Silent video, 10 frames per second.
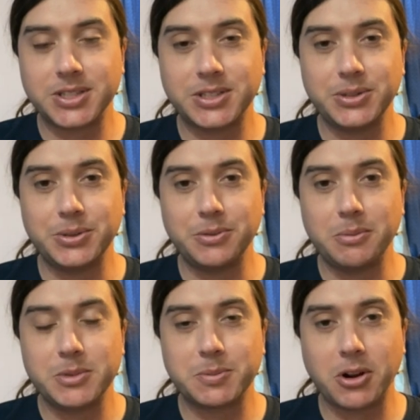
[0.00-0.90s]
to
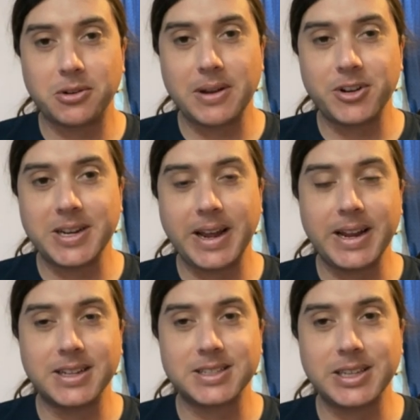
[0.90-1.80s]
Smarter Every Day
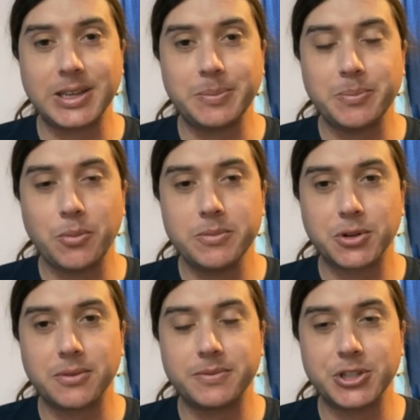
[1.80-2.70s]
because he sort
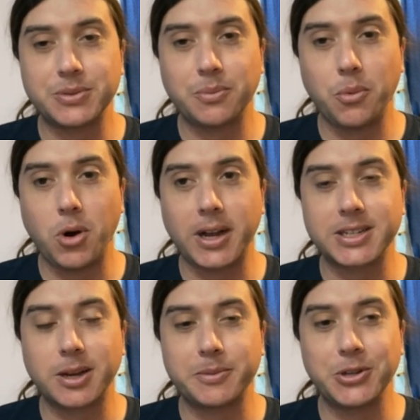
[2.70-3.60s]
of just walked
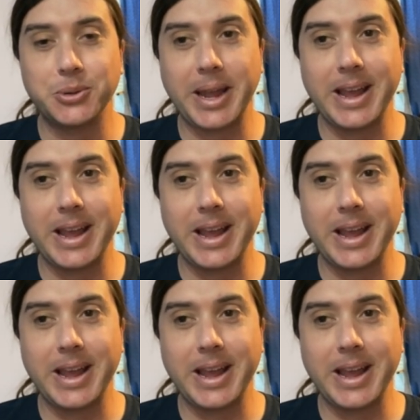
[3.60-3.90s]
up to a